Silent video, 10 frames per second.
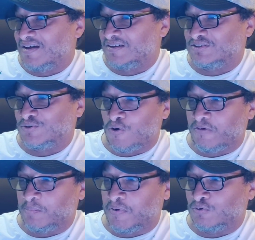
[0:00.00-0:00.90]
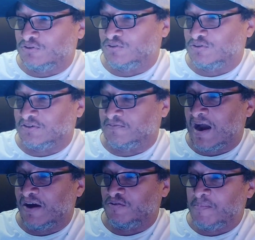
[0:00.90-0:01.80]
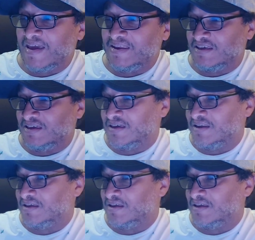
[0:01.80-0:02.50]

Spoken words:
Scoring posters of Iron Maiden